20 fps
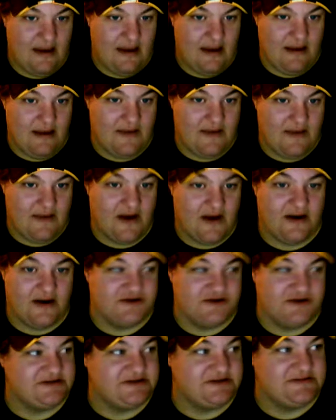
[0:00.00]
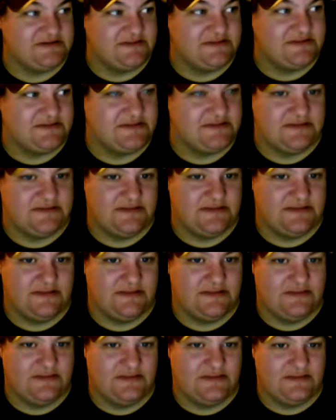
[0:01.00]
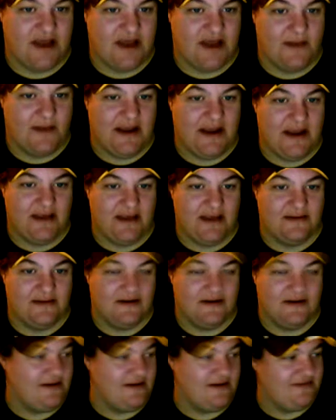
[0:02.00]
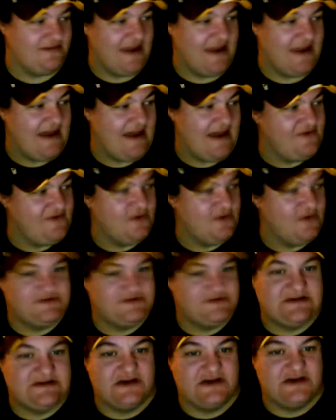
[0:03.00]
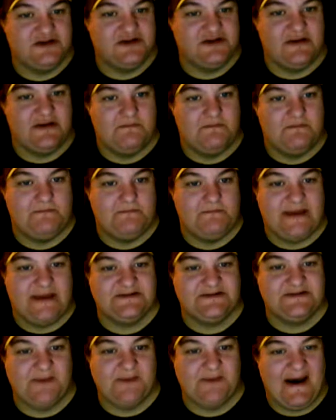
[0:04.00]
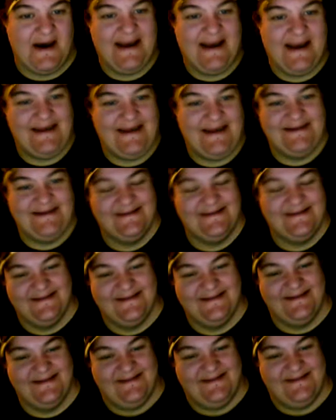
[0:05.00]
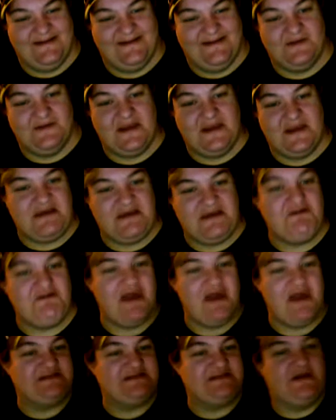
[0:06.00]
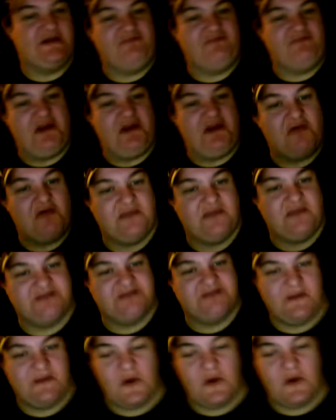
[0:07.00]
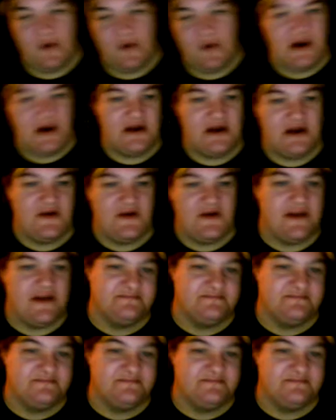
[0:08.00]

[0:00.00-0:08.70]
They're gonna just dominate. They're gonna have their own section in Best Buy. They're gonna be like, you can't sell video games anymore. We're gonna do it.